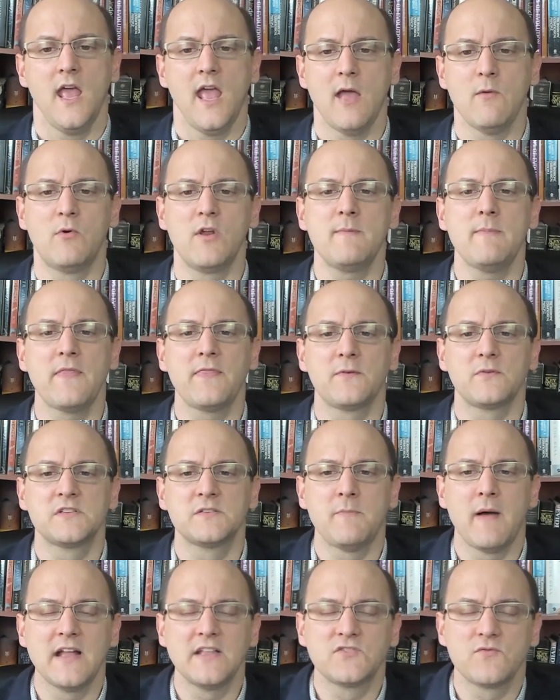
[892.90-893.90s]
And what about the
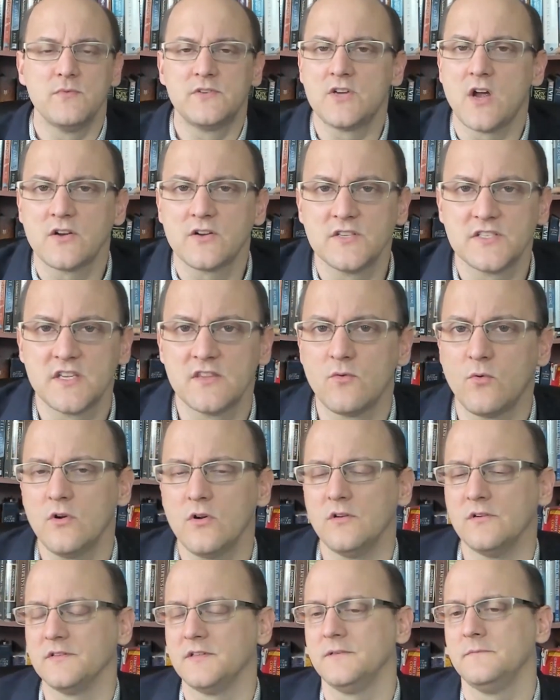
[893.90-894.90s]
response from the darkness of the
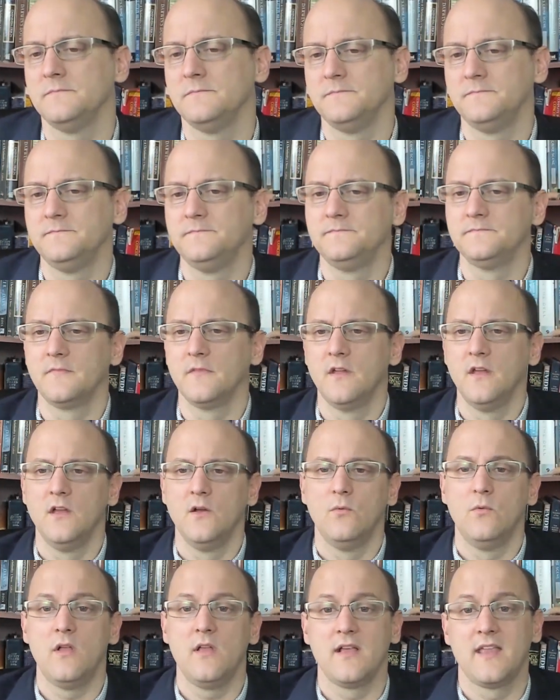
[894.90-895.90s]
world?
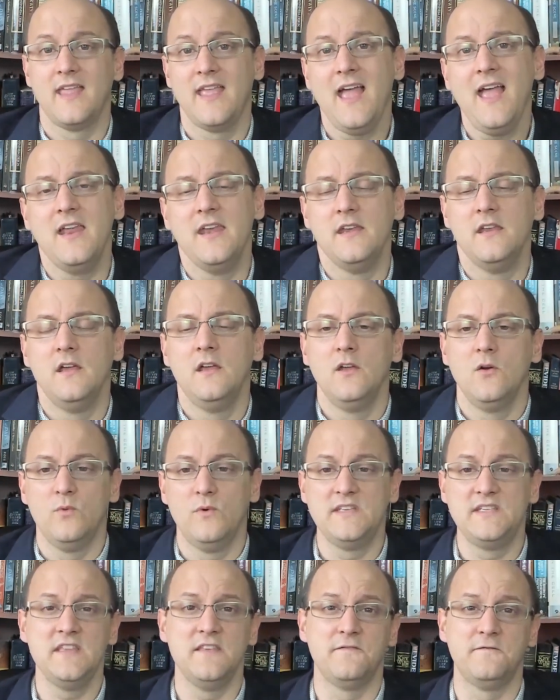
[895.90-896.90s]
Well, again,
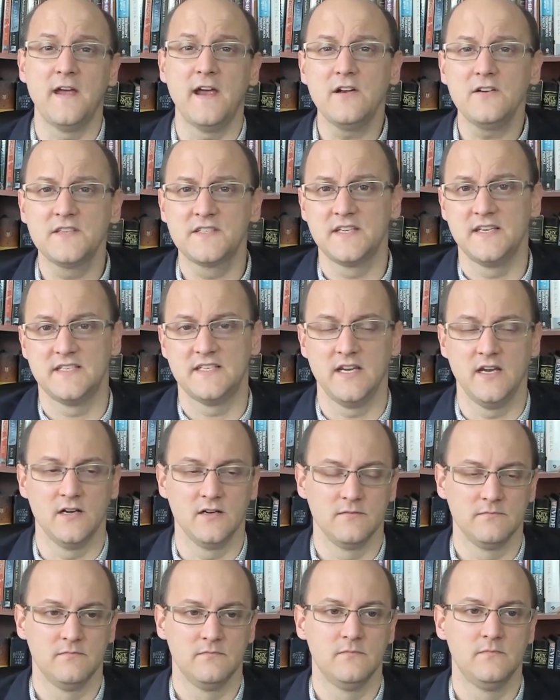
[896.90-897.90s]
we see the Pharisees
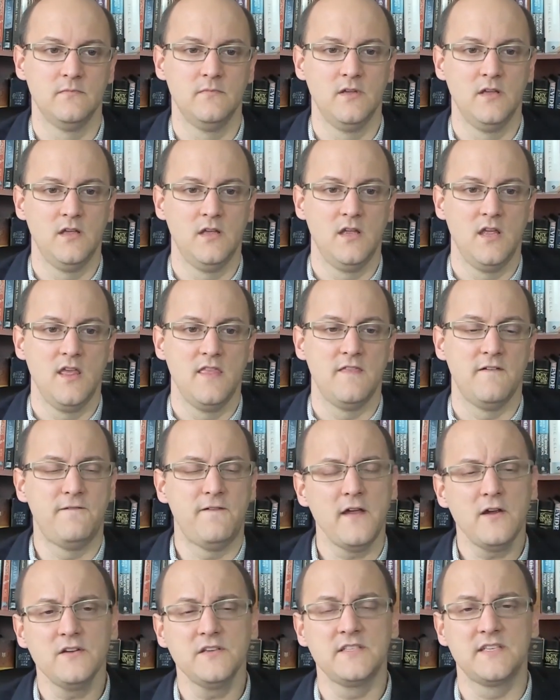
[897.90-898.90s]
here. The
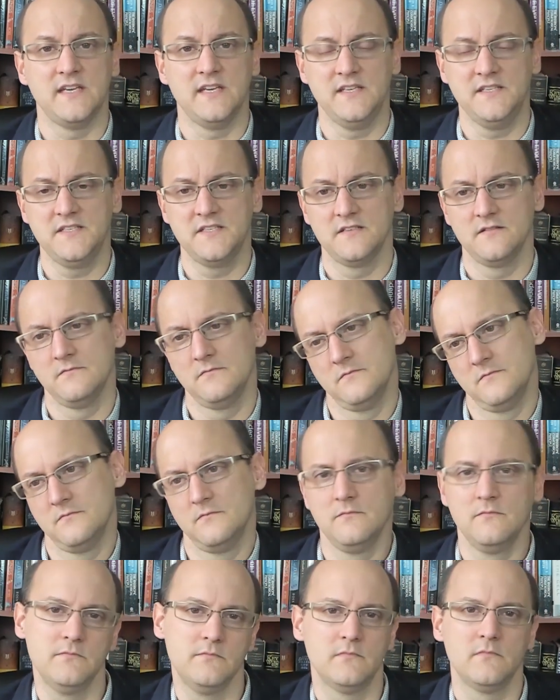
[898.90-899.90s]
Pharisees
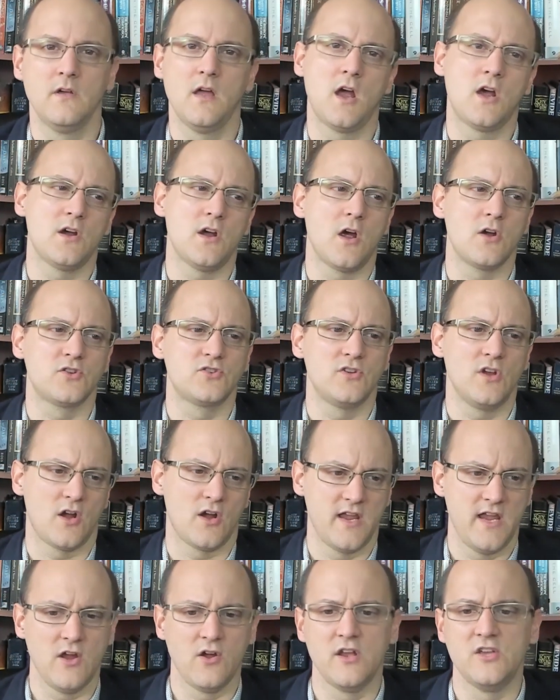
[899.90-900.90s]
are, are, are
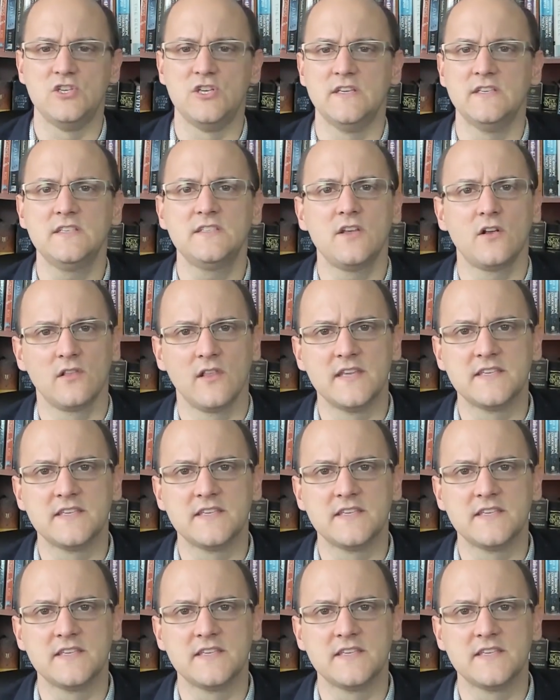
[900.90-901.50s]
hearing Jesus, they're